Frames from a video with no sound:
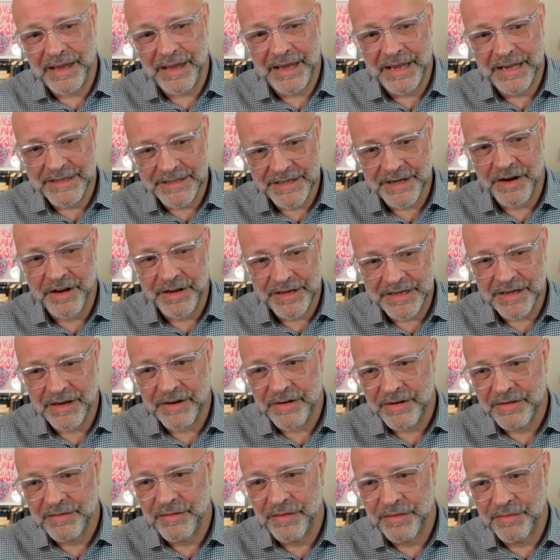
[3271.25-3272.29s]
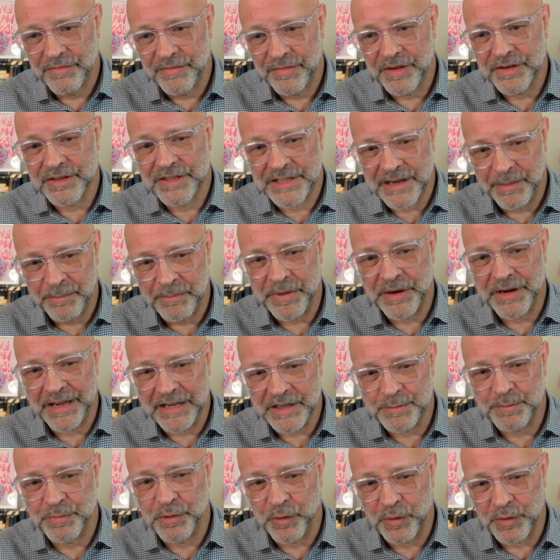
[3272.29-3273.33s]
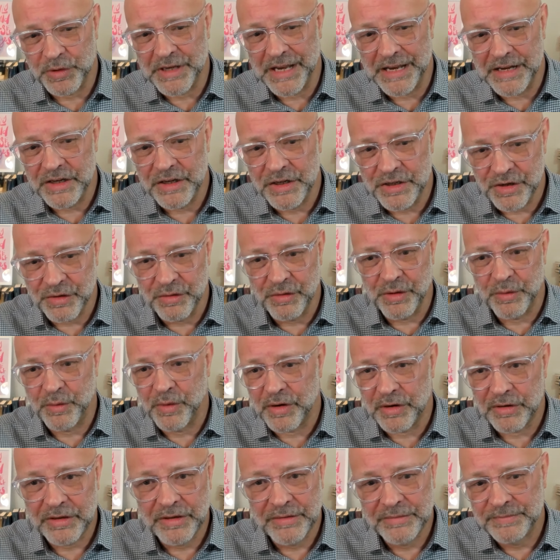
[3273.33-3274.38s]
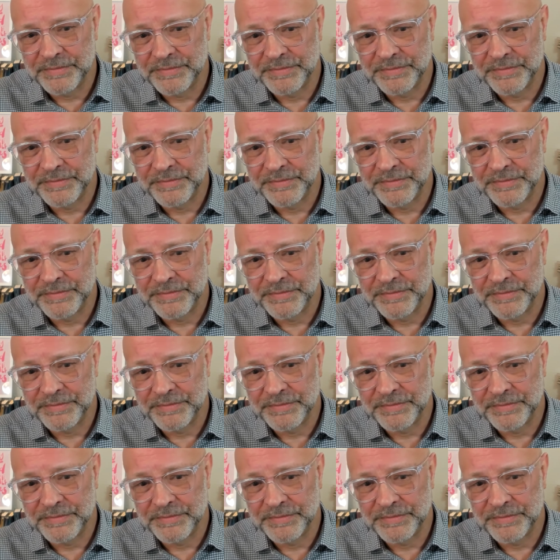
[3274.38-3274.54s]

is an idea that somebody has brought into the world.